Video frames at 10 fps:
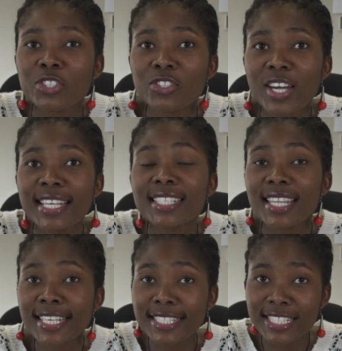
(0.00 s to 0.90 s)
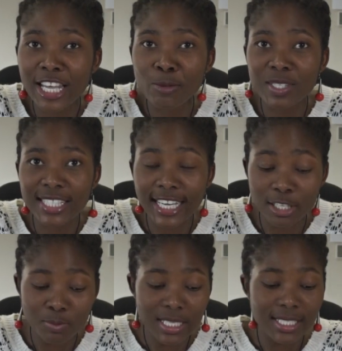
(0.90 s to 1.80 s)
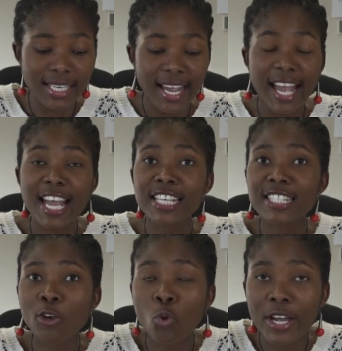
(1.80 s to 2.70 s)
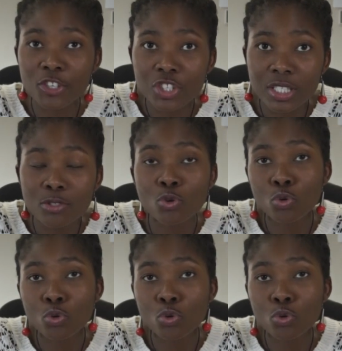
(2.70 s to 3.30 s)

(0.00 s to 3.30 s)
rewrite that same statement as a question,